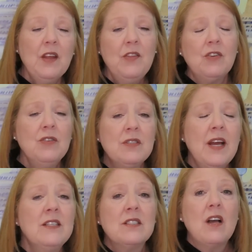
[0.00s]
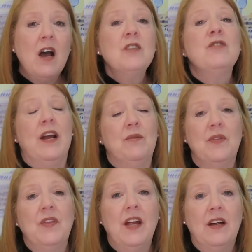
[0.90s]
the cruise lines contract
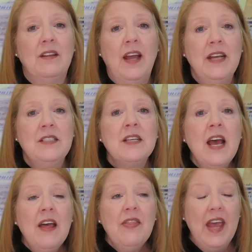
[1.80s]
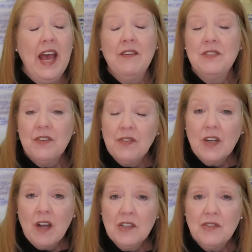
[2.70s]
with the airlines. They have
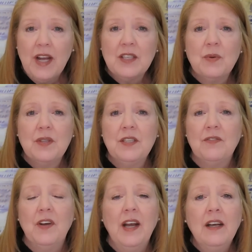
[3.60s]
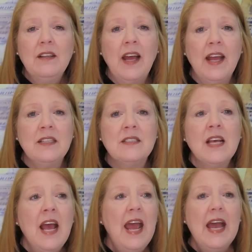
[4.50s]
different contracts with different
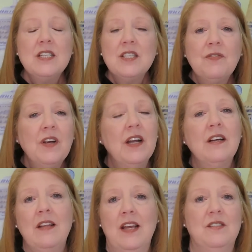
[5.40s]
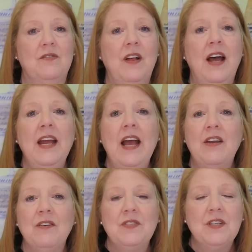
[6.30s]
airlines, and different airlines fly
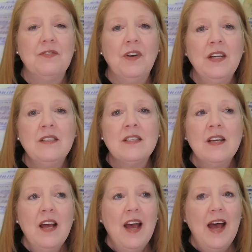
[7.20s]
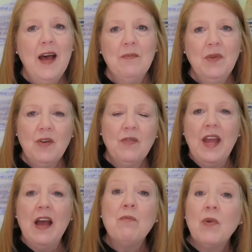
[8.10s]
out of different,
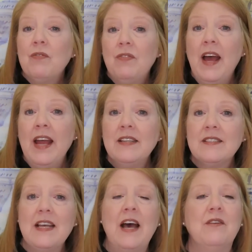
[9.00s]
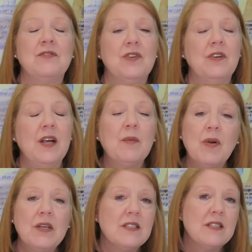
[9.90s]
they have more flights out of certain
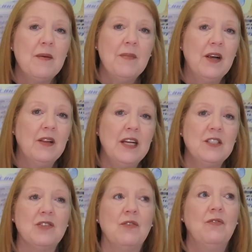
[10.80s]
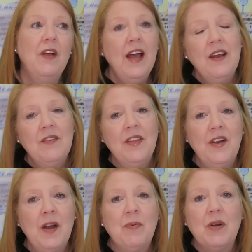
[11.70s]
airports. Some airlines don't fly out of
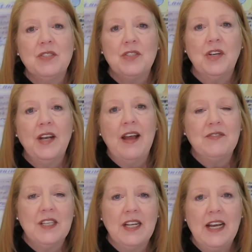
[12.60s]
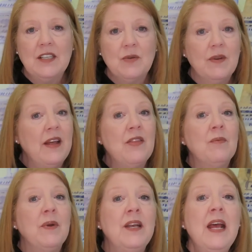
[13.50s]
other airports, so you're going to have to connect to
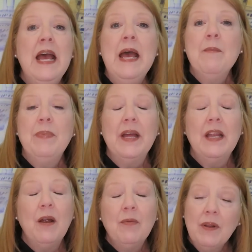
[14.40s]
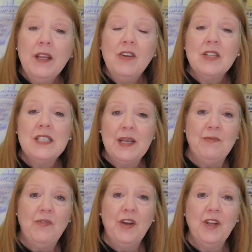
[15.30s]
another one. But a really good
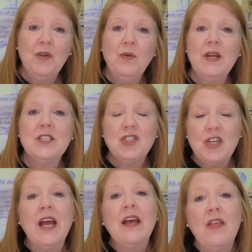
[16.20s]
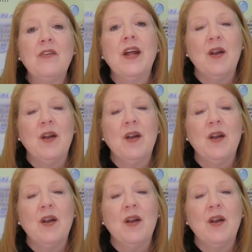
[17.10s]
tip for you is check other